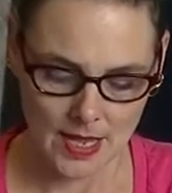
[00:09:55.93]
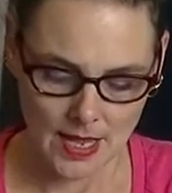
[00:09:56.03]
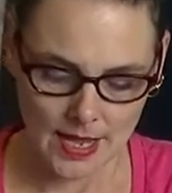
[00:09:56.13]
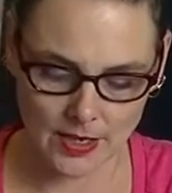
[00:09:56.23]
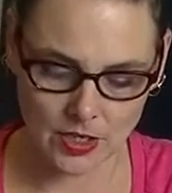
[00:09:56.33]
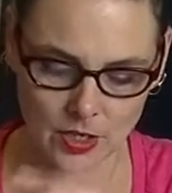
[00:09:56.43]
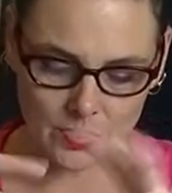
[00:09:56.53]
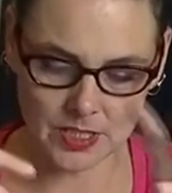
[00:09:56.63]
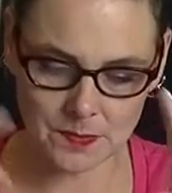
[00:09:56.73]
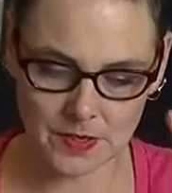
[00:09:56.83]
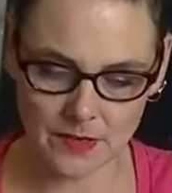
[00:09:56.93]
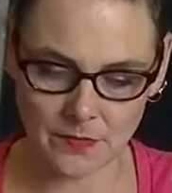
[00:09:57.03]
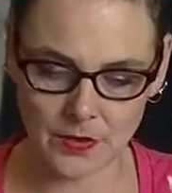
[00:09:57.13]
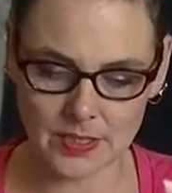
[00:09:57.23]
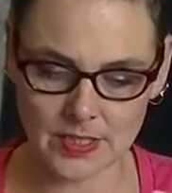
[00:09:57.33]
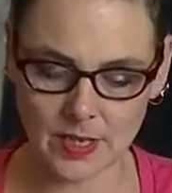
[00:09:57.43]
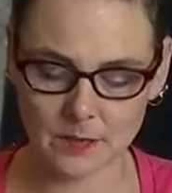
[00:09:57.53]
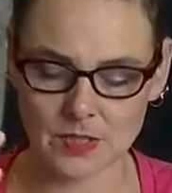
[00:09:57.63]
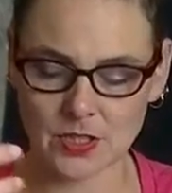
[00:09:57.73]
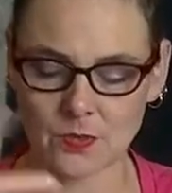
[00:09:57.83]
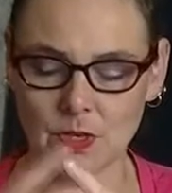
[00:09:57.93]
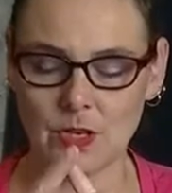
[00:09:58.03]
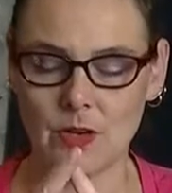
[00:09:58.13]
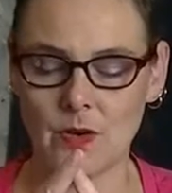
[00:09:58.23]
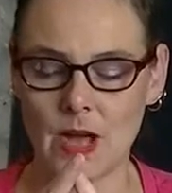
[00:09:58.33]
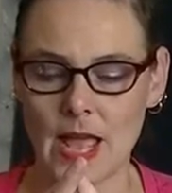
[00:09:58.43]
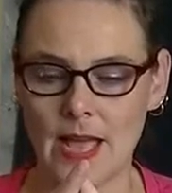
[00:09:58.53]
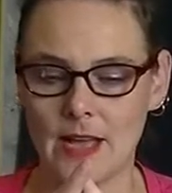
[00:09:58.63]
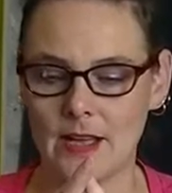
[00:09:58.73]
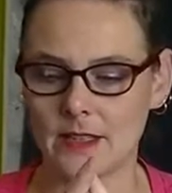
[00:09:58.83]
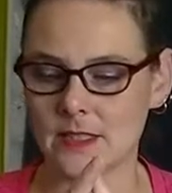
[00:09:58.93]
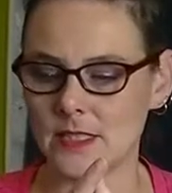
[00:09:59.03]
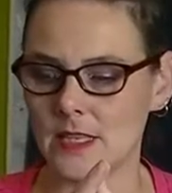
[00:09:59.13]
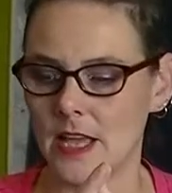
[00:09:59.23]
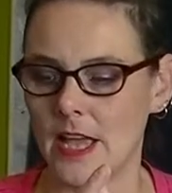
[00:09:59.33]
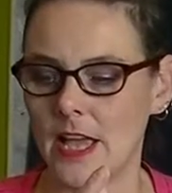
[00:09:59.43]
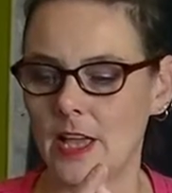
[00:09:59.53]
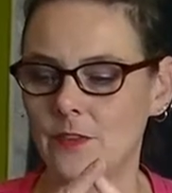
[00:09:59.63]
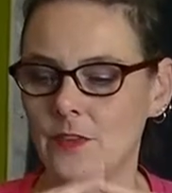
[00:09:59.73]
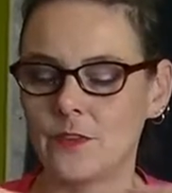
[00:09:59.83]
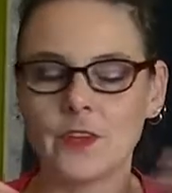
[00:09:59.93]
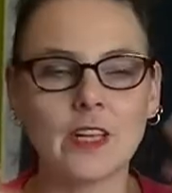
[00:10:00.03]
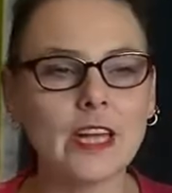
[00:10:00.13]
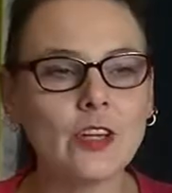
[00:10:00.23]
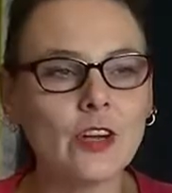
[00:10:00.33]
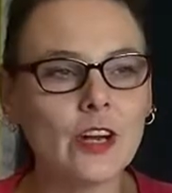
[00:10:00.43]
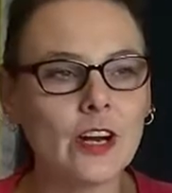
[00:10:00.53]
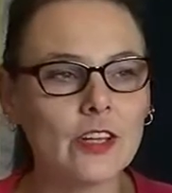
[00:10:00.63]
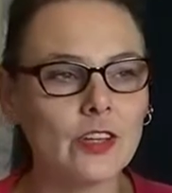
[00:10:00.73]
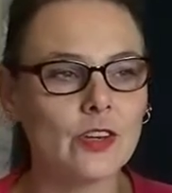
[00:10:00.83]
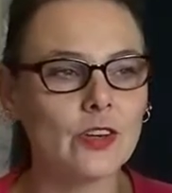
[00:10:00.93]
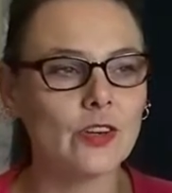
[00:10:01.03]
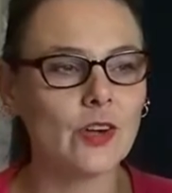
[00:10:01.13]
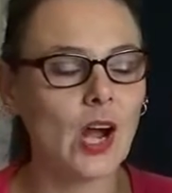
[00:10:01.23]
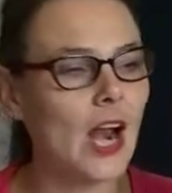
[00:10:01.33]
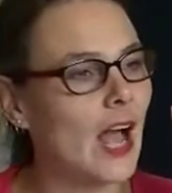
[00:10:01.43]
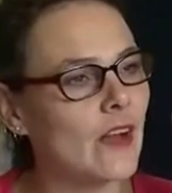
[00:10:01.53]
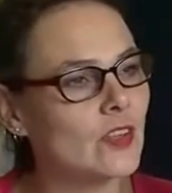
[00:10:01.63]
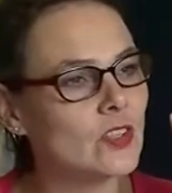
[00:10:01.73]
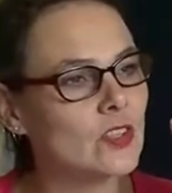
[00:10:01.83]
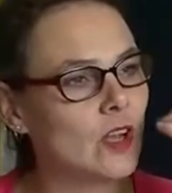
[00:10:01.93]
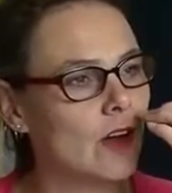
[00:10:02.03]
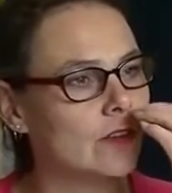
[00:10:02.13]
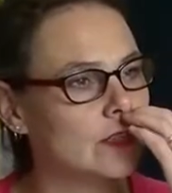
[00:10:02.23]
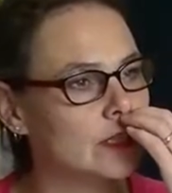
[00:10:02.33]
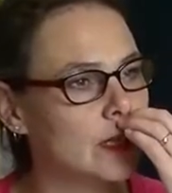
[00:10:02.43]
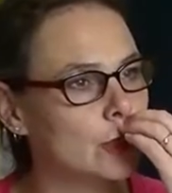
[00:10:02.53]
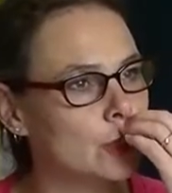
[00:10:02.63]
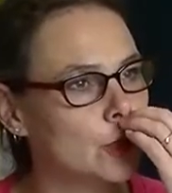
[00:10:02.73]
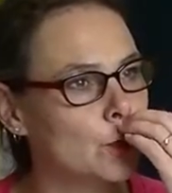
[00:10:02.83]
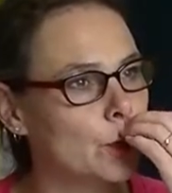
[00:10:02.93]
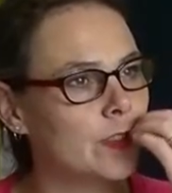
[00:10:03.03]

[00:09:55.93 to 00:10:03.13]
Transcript: And you know, the spirit voice comes through, and if you feel like you are having this conversation with